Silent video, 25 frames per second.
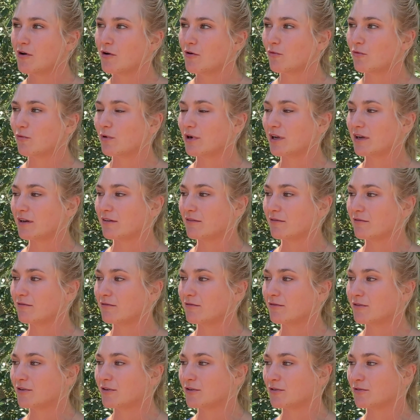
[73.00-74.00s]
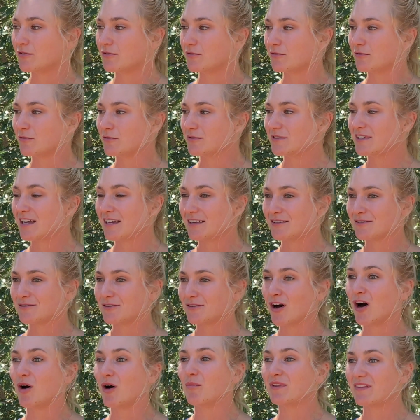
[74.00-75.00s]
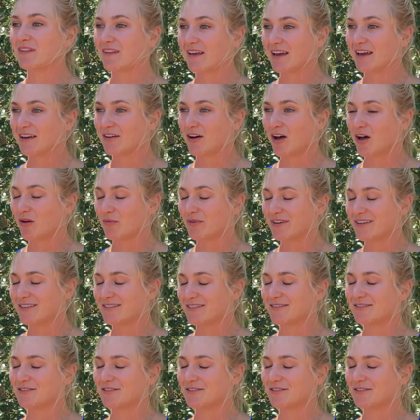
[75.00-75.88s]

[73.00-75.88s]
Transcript: When you taste Almond Lane almond,